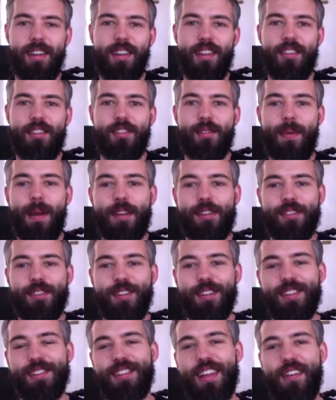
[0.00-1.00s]
The
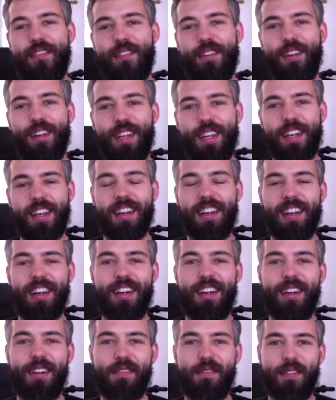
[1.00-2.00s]
semester is definitely
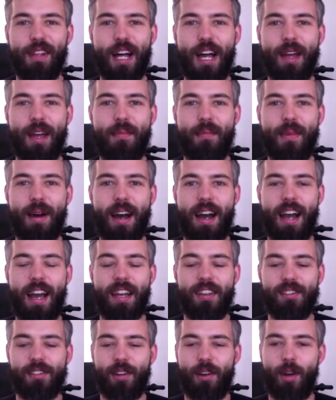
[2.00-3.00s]
flying
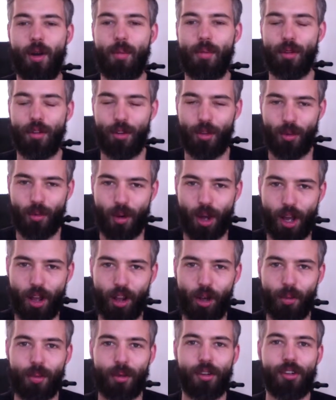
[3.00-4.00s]
by. So I hope you're doing well.
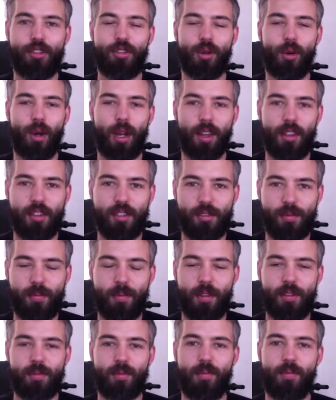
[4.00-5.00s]
Hope you're enjoying this
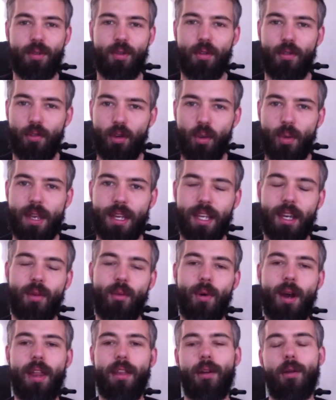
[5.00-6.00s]
beautiful weekend
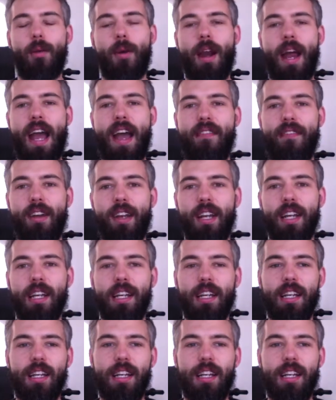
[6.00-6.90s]
weather we're having.